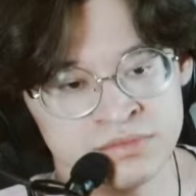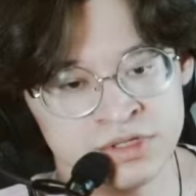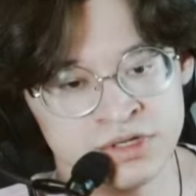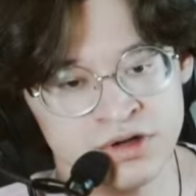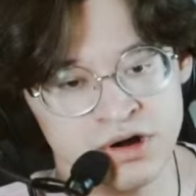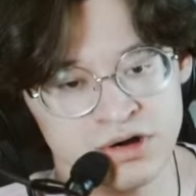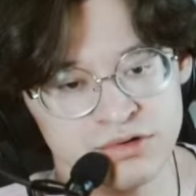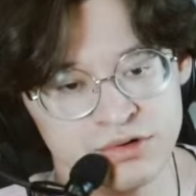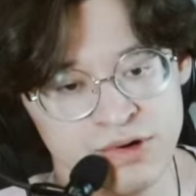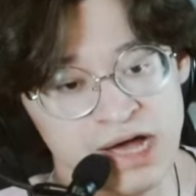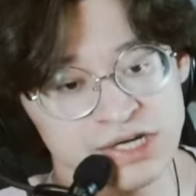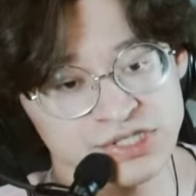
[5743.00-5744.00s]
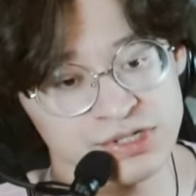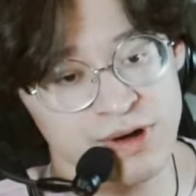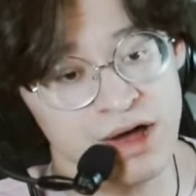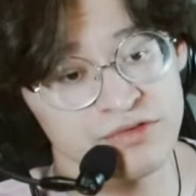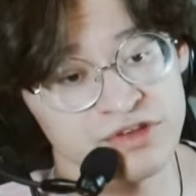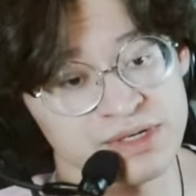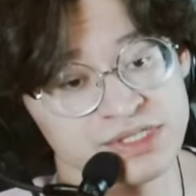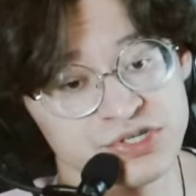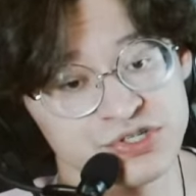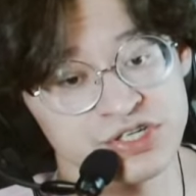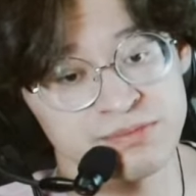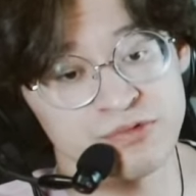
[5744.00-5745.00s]
The cargo crashes around him as the
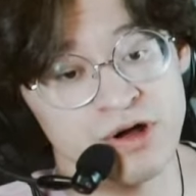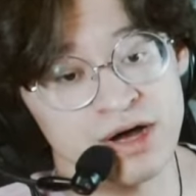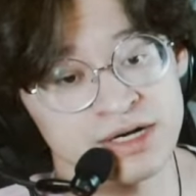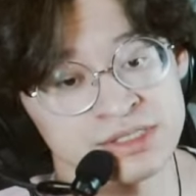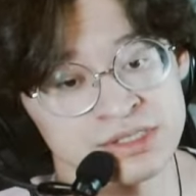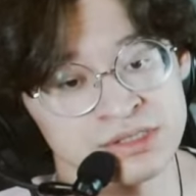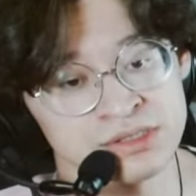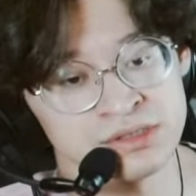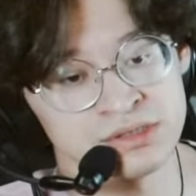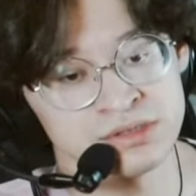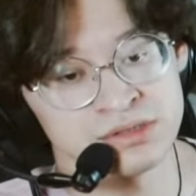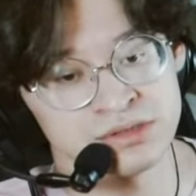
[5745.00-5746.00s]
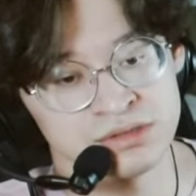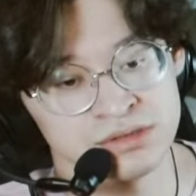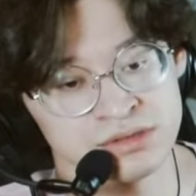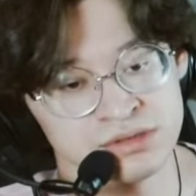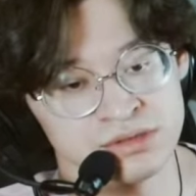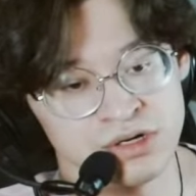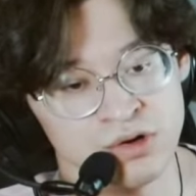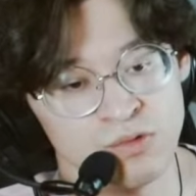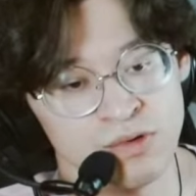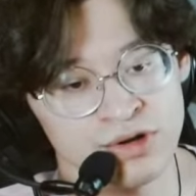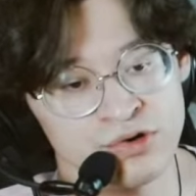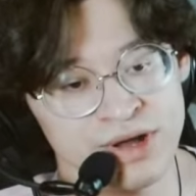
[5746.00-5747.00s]
ship rocks.
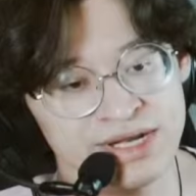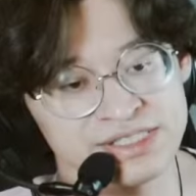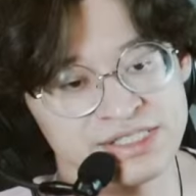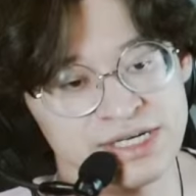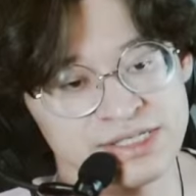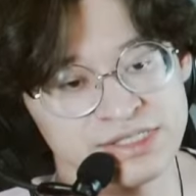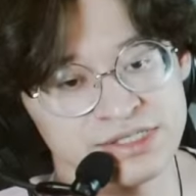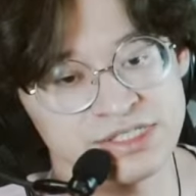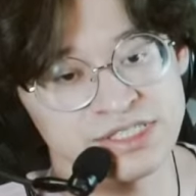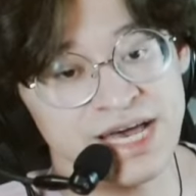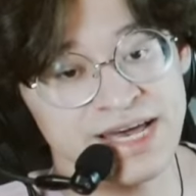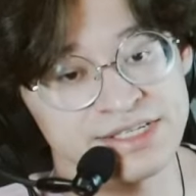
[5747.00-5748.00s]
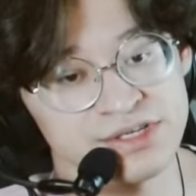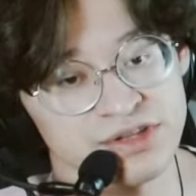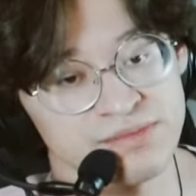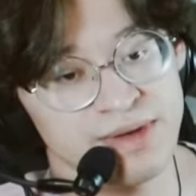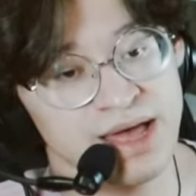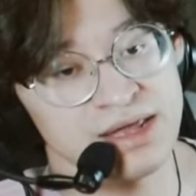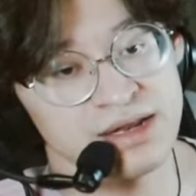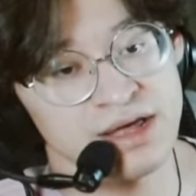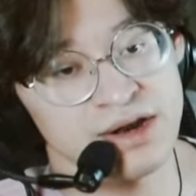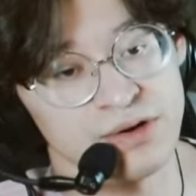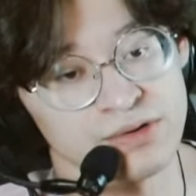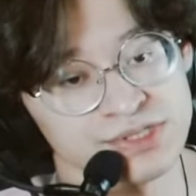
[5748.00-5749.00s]
One crate sets its sights on the man and
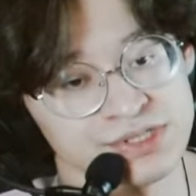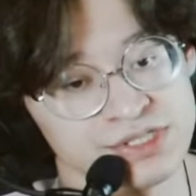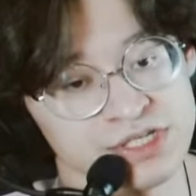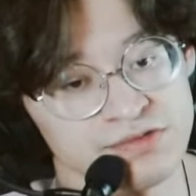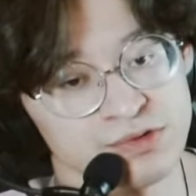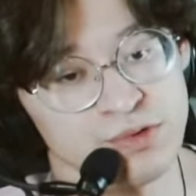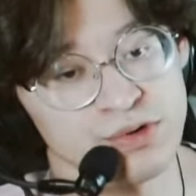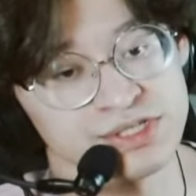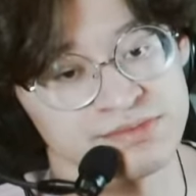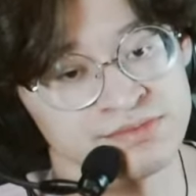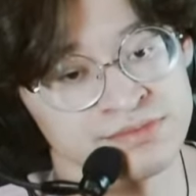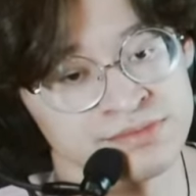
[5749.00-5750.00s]
hurls itself towards him.